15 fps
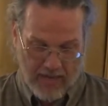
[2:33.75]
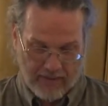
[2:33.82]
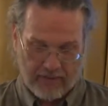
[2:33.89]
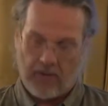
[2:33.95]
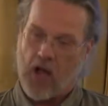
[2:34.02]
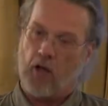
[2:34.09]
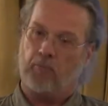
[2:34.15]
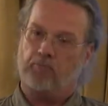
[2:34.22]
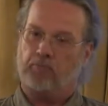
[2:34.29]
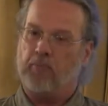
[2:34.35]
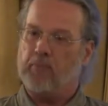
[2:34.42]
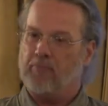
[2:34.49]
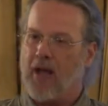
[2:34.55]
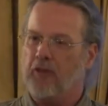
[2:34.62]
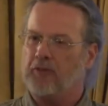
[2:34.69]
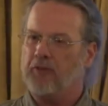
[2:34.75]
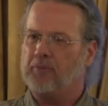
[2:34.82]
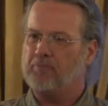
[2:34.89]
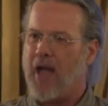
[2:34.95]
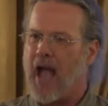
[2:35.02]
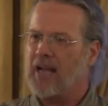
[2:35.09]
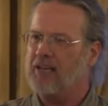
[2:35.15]
I'll be bouncing
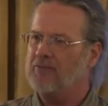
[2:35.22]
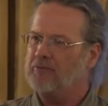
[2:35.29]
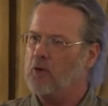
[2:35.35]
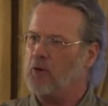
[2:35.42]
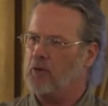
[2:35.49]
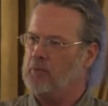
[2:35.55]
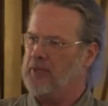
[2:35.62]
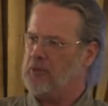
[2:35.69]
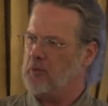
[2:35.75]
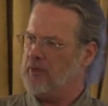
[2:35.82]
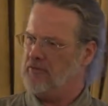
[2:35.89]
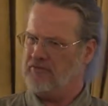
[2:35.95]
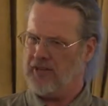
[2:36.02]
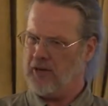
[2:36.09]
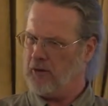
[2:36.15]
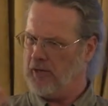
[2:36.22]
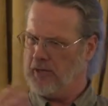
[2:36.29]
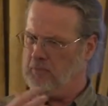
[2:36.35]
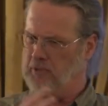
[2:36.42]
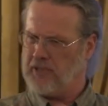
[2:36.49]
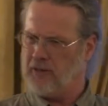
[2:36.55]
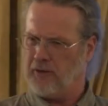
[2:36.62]
back and forth between a very
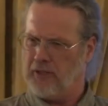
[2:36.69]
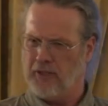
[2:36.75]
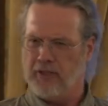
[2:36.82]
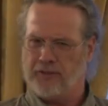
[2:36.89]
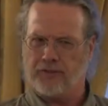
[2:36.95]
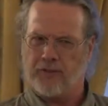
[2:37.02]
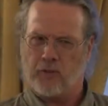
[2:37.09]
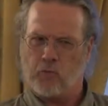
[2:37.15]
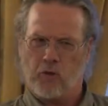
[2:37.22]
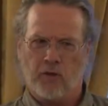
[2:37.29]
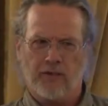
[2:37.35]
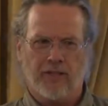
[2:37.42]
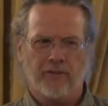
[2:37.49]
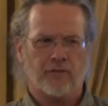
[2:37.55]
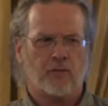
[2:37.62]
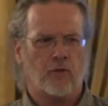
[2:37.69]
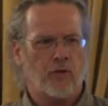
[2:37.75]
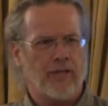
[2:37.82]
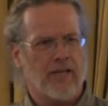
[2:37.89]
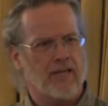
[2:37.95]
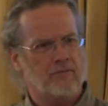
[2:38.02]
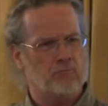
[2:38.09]
materialistic world
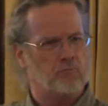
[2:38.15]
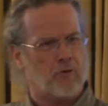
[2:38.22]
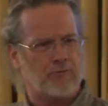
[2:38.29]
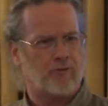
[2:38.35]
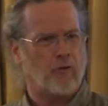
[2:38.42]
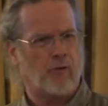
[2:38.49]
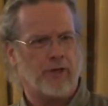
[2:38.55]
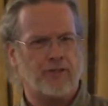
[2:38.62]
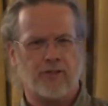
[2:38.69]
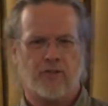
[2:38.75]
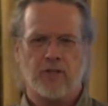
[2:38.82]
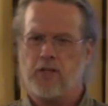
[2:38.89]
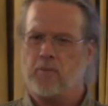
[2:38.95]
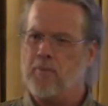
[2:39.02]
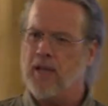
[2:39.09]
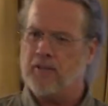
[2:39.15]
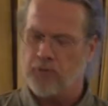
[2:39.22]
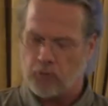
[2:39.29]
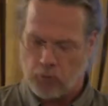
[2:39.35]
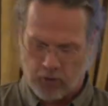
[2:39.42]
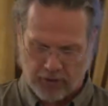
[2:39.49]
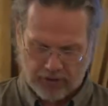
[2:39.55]
history and referring to the Tibetans'
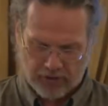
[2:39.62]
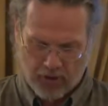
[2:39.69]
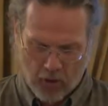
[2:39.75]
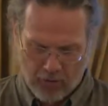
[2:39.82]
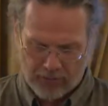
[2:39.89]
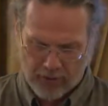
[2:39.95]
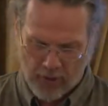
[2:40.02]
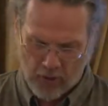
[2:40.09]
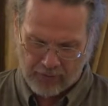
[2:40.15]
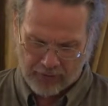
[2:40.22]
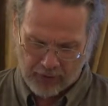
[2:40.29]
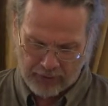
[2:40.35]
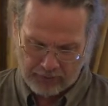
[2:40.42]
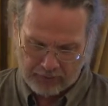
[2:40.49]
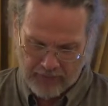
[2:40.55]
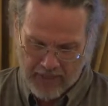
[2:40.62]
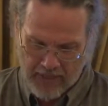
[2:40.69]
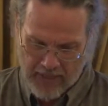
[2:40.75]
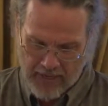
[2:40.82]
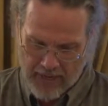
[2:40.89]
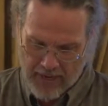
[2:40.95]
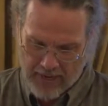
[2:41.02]
works over and over.
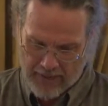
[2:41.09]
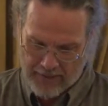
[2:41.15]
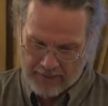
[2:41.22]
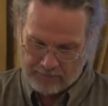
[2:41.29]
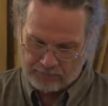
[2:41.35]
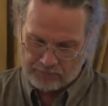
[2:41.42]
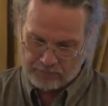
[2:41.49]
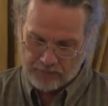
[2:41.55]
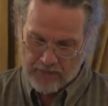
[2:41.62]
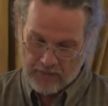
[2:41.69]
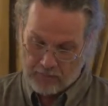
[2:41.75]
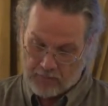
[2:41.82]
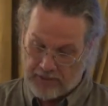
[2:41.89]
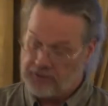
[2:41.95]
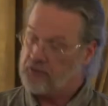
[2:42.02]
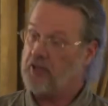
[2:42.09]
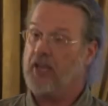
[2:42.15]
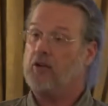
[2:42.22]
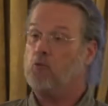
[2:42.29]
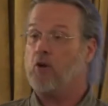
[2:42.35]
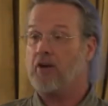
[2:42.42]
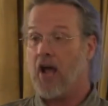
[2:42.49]
Please take
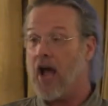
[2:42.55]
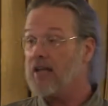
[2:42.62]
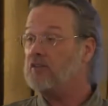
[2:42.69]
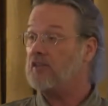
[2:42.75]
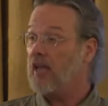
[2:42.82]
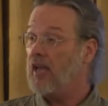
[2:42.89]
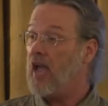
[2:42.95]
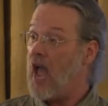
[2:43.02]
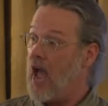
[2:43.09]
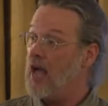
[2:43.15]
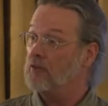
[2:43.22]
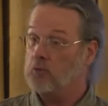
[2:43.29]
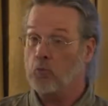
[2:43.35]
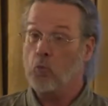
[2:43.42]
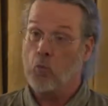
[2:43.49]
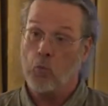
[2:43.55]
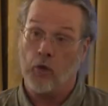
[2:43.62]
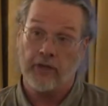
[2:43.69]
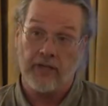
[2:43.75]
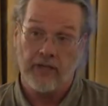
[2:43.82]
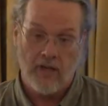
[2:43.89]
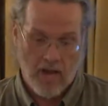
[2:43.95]
what I say as
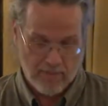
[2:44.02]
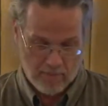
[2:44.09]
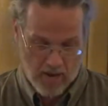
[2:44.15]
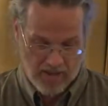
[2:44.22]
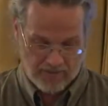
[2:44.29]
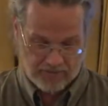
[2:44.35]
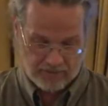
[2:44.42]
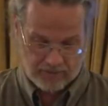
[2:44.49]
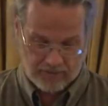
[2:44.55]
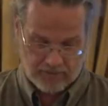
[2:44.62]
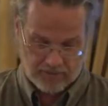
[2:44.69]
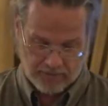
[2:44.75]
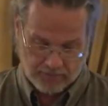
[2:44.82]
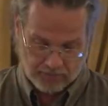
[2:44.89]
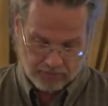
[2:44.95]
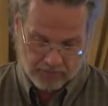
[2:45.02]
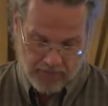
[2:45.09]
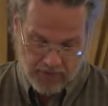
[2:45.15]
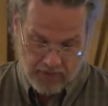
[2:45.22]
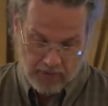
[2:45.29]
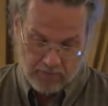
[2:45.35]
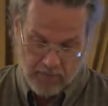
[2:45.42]
working hypotheses,
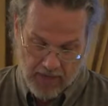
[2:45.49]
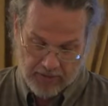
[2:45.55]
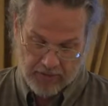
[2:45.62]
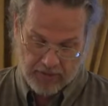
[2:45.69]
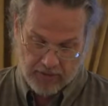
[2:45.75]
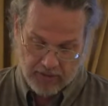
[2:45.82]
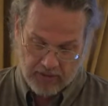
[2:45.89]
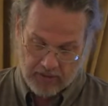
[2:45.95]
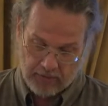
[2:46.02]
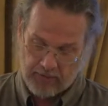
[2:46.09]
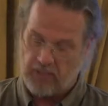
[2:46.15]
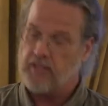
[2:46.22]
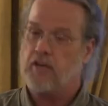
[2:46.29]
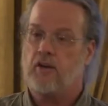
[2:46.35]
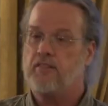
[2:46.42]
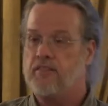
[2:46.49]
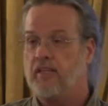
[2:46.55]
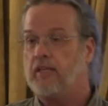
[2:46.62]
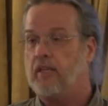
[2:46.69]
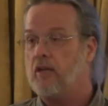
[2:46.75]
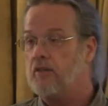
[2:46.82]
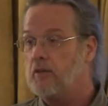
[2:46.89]
meant to stimulate our
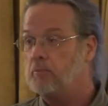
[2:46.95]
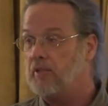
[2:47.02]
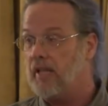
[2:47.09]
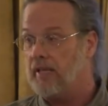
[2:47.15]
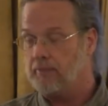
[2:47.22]
thinking on the plan.